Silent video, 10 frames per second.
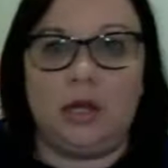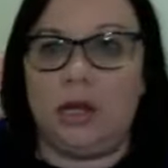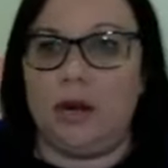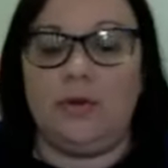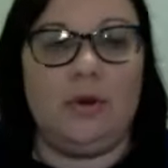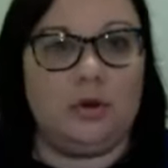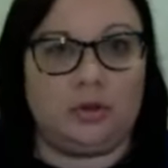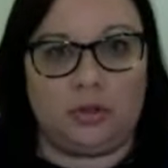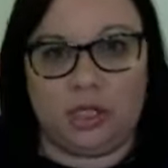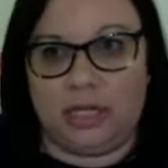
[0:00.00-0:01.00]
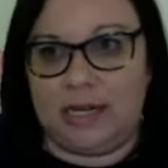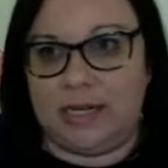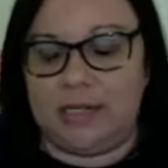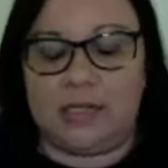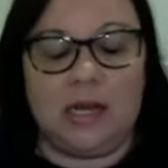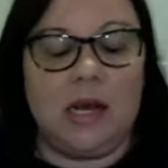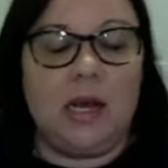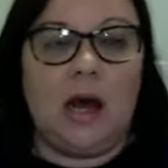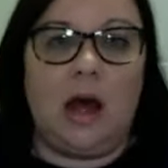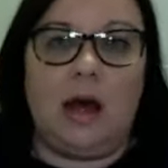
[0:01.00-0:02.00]
you know neutral she does
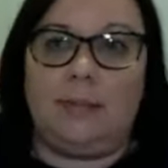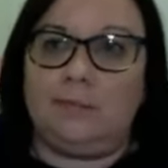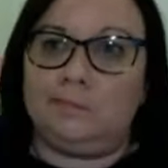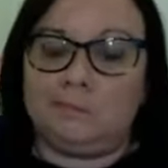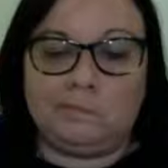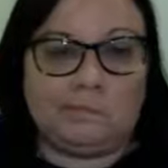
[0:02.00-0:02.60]
um,